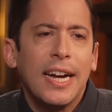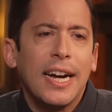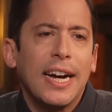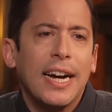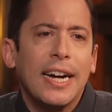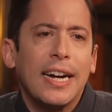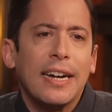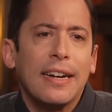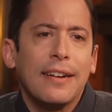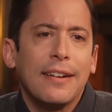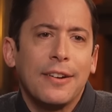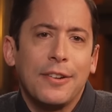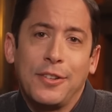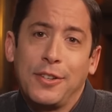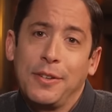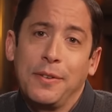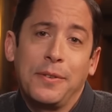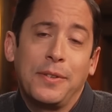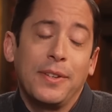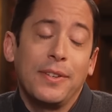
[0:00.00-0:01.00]
Uh,
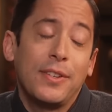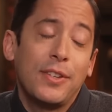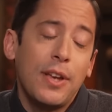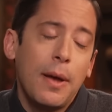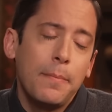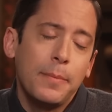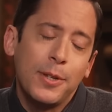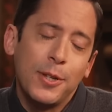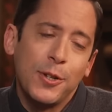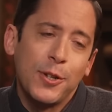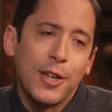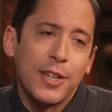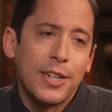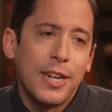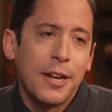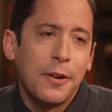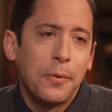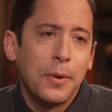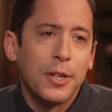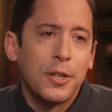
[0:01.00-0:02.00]
some
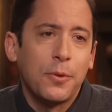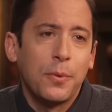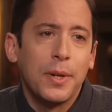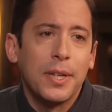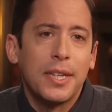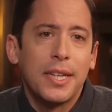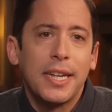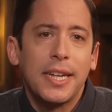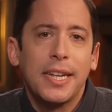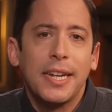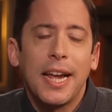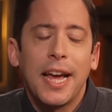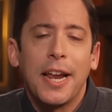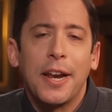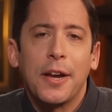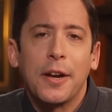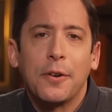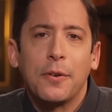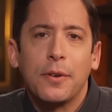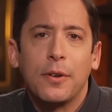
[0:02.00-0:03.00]
suggested Chris Christie
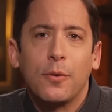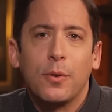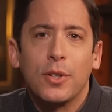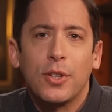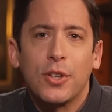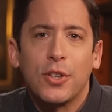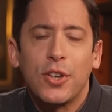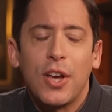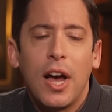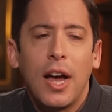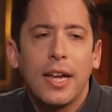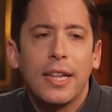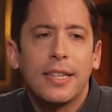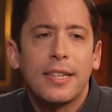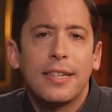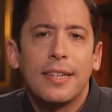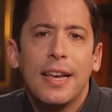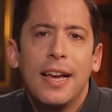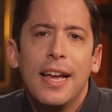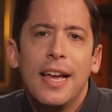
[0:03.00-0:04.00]
and a
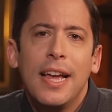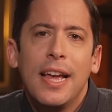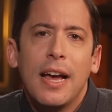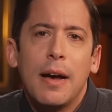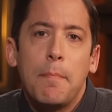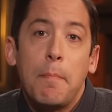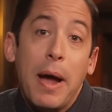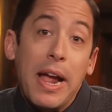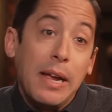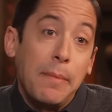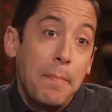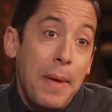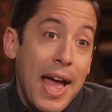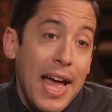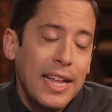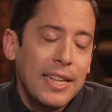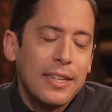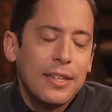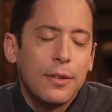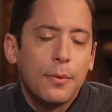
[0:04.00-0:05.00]
Chrysosance, Mike
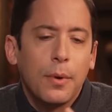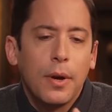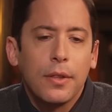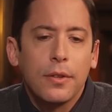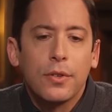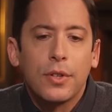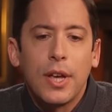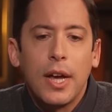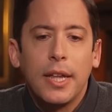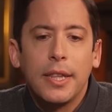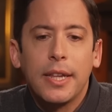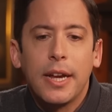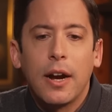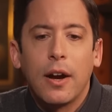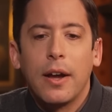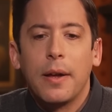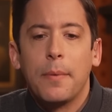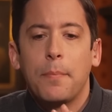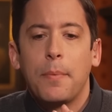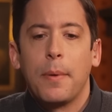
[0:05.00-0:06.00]
Pence. There were others on
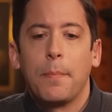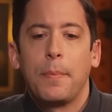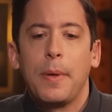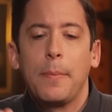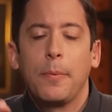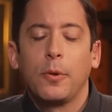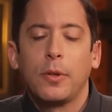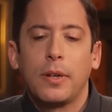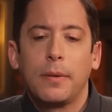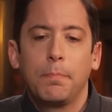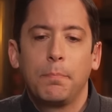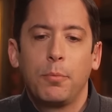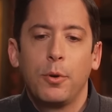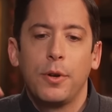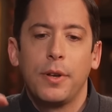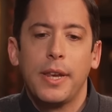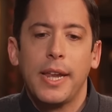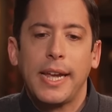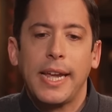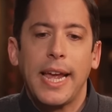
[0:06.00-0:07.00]
there. Uh, people
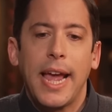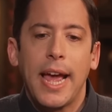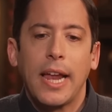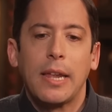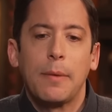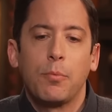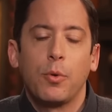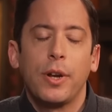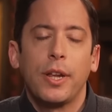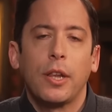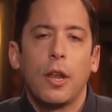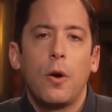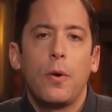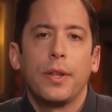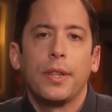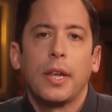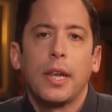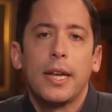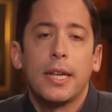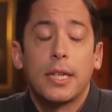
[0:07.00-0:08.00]
put Nikki Haley pretty low
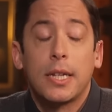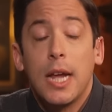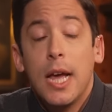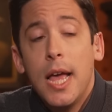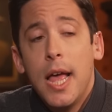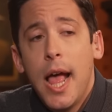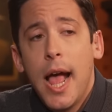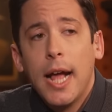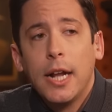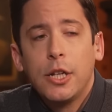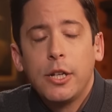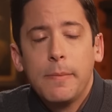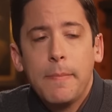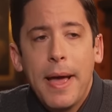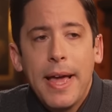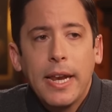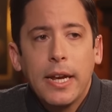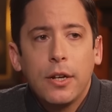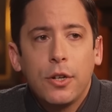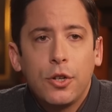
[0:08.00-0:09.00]
on the list, and she
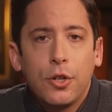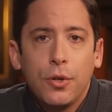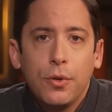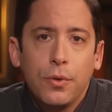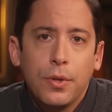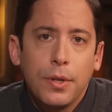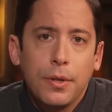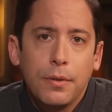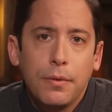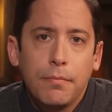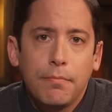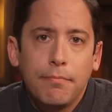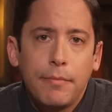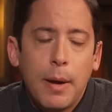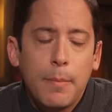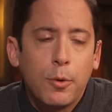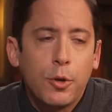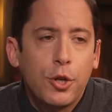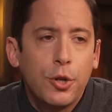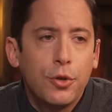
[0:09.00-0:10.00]
made it to the
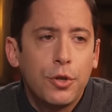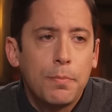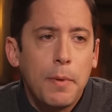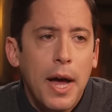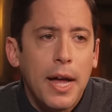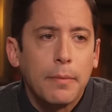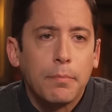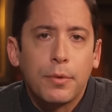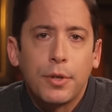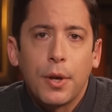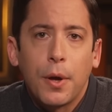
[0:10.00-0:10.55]
number two spot.